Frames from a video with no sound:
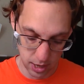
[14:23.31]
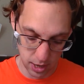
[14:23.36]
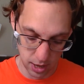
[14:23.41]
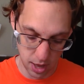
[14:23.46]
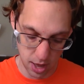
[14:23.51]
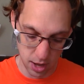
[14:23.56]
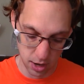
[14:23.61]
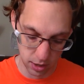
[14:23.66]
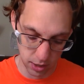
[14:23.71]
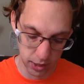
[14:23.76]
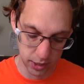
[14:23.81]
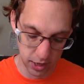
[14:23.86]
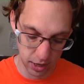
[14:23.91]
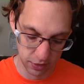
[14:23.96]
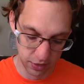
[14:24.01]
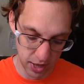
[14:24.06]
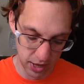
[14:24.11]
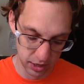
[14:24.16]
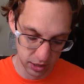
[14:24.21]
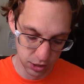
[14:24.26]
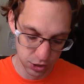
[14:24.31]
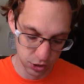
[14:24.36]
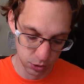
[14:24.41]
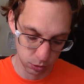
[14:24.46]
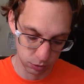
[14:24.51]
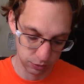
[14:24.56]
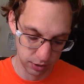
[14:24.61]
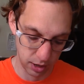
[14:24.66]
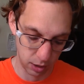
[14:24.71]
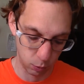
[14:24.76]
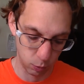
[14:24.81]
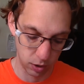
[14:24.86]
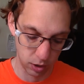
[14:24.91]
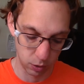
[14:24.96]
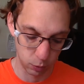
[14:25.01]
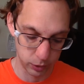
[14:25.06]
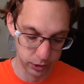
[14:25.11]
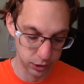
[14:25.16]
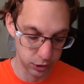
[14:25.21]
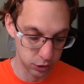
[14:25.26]
And again, that issue of how
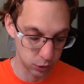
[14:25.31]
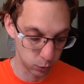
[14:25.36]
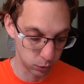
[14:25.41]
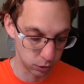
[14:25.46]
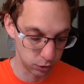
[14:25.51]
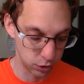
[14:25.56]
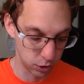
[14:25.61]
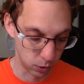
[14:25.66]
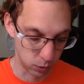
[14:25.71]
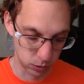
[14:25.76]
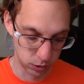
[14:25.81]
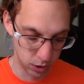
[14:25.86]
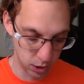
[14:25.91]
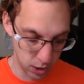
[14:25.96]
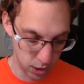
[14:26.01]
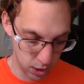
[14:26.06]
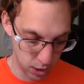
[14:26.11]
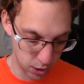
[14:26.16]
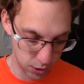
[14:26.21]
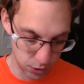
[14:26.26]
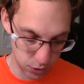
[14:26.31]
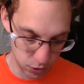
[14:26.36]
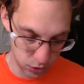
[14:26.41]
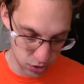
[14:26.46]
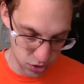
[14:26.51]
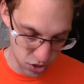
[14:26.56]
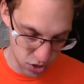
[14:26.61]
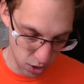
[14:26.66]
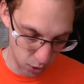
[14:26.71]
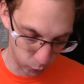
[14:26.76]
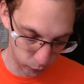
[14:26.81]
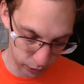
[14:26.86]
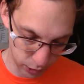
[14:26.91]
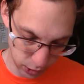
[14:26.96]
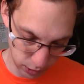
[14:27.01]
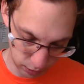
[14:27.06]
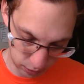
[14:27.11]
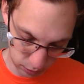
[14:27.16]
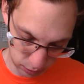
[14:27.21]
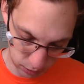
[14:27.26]
well we do or don't know
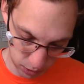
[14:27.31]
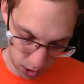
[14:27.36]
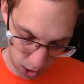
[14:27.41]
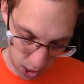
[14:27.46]
each other.